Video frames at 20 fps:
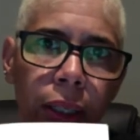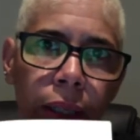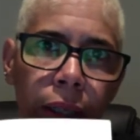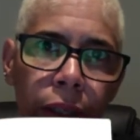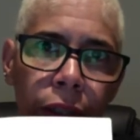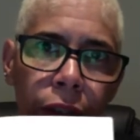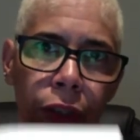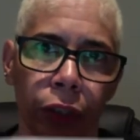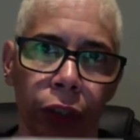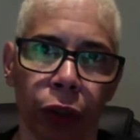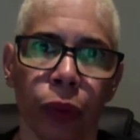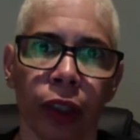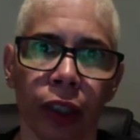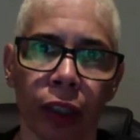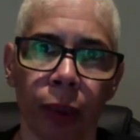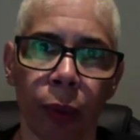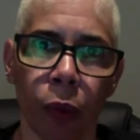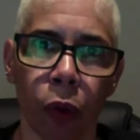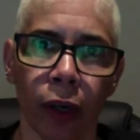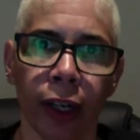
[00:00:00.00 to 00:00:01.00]
you do it in the
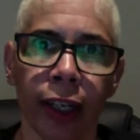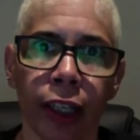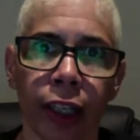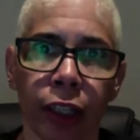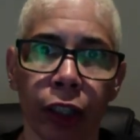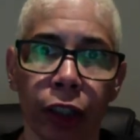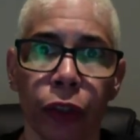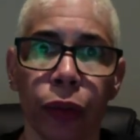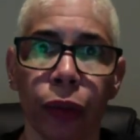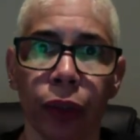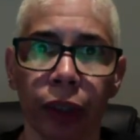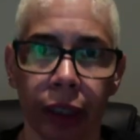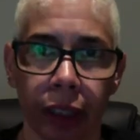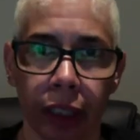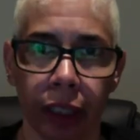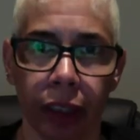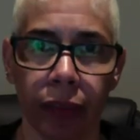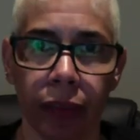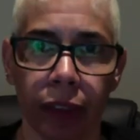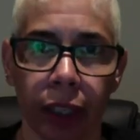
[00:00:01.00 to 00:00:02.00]
morning and you do it in the
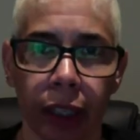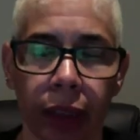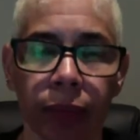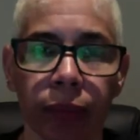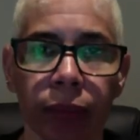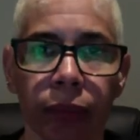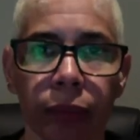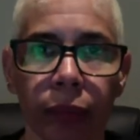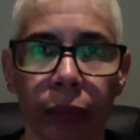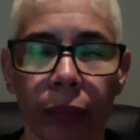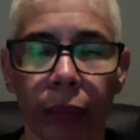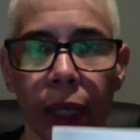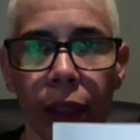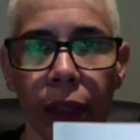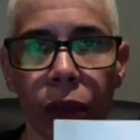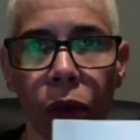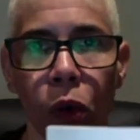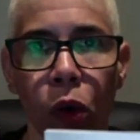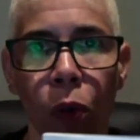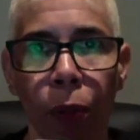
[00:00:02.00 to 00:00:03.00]
evening, and the
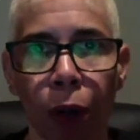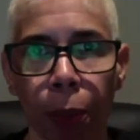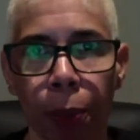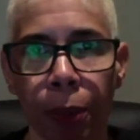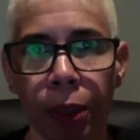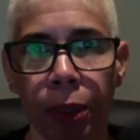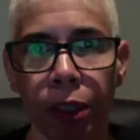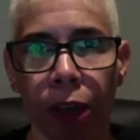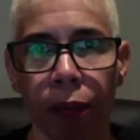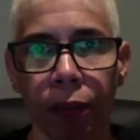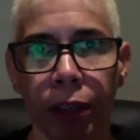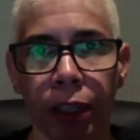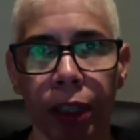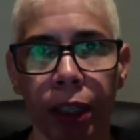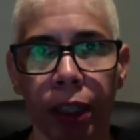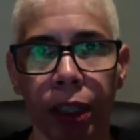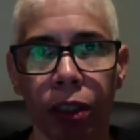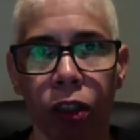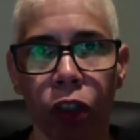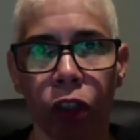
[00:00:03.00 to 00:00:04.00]
whole purpose of it
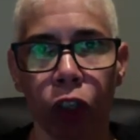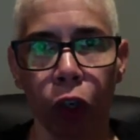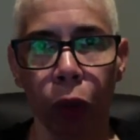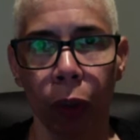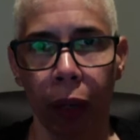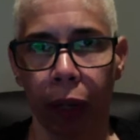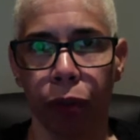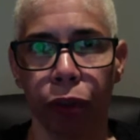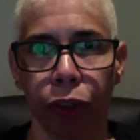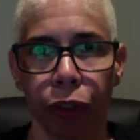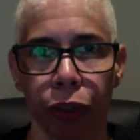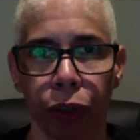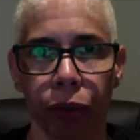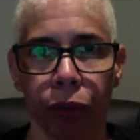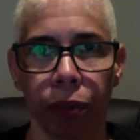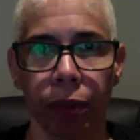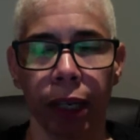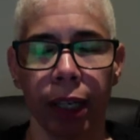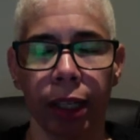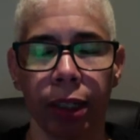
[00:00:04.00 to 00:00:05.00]
is to ground you.
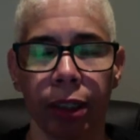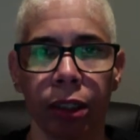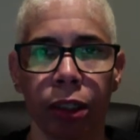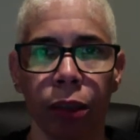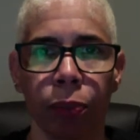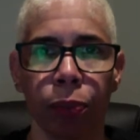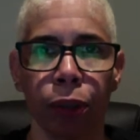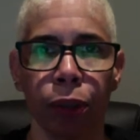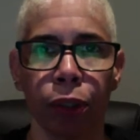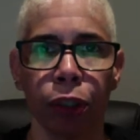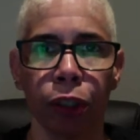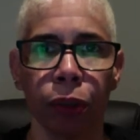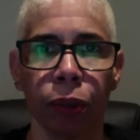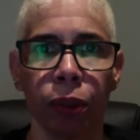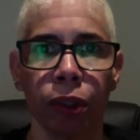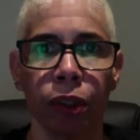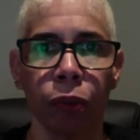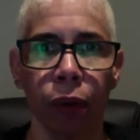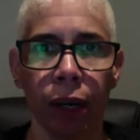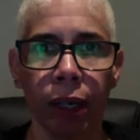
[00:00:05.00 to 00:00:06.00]
It's to put you in
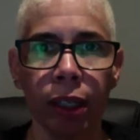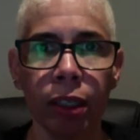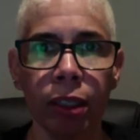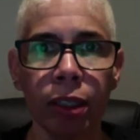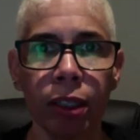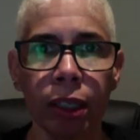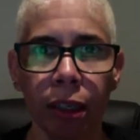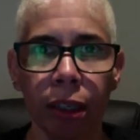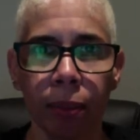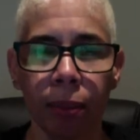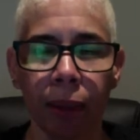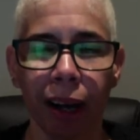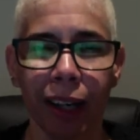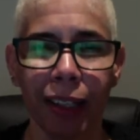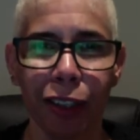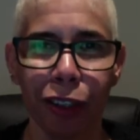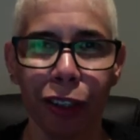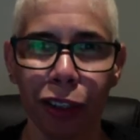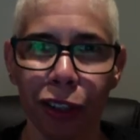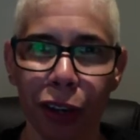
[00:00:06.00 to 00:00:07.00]
the right state of mind
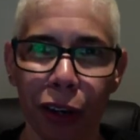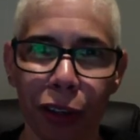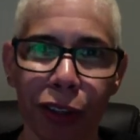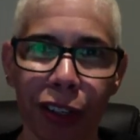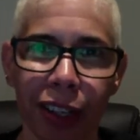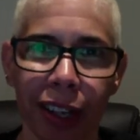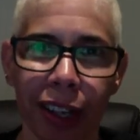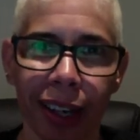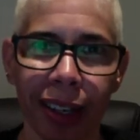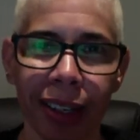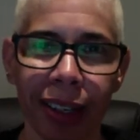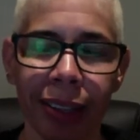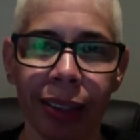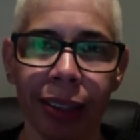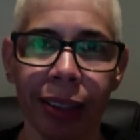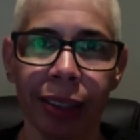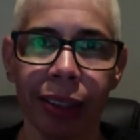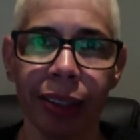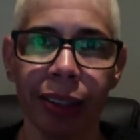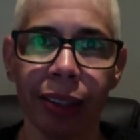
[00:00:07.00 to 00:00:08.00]
to start your day,
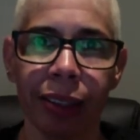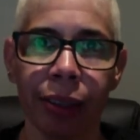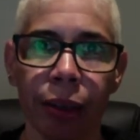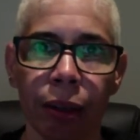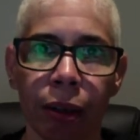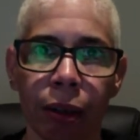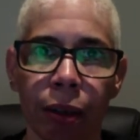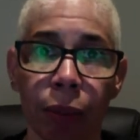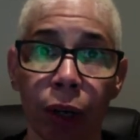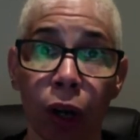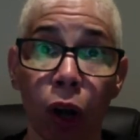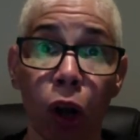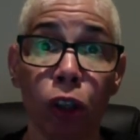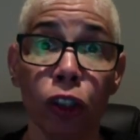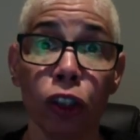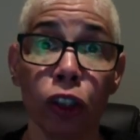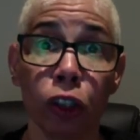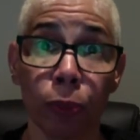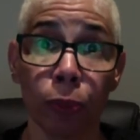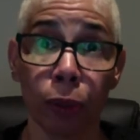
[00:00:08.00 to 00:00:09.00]
but
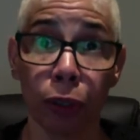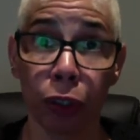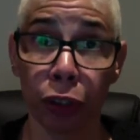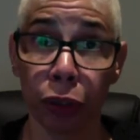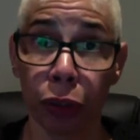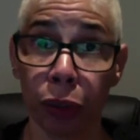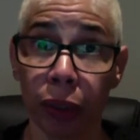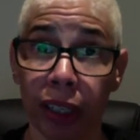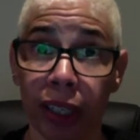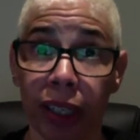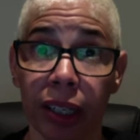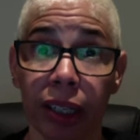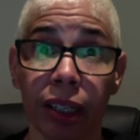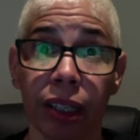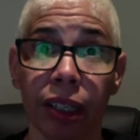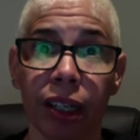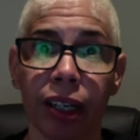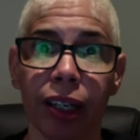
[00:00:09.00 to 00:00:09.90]
also to put you in